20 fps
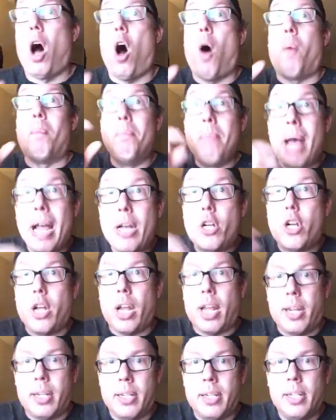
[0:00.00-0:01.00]
I'll
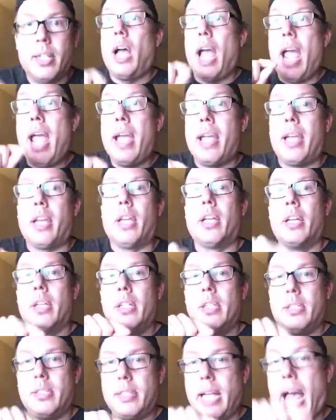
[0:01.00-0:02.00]
mention, hey,
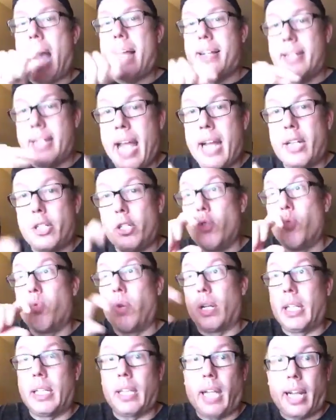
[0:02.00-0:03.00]
at Dan, you'd
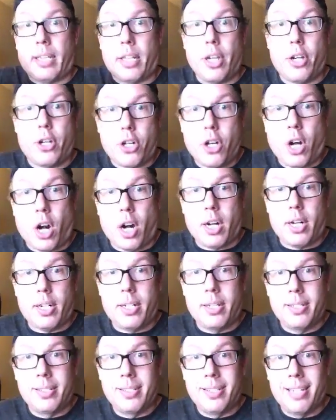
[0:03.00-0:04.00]
really like this shirt.
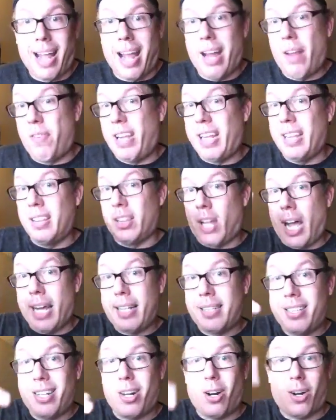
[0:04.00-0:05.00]
And if he
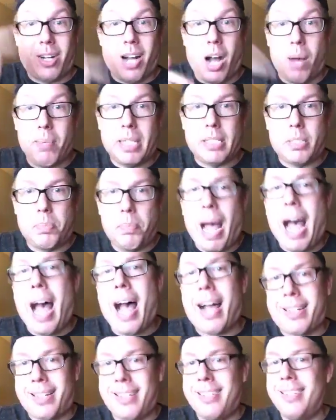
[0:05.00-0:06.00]
likes it or comments
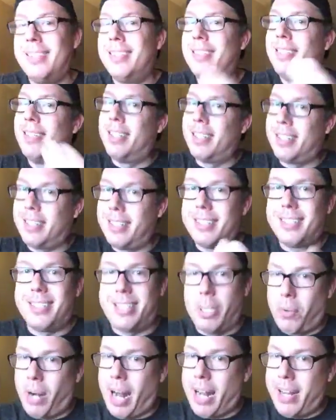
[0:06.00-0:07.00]
back,
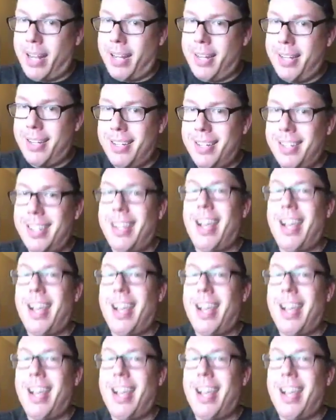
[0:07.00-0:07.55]
see what I did?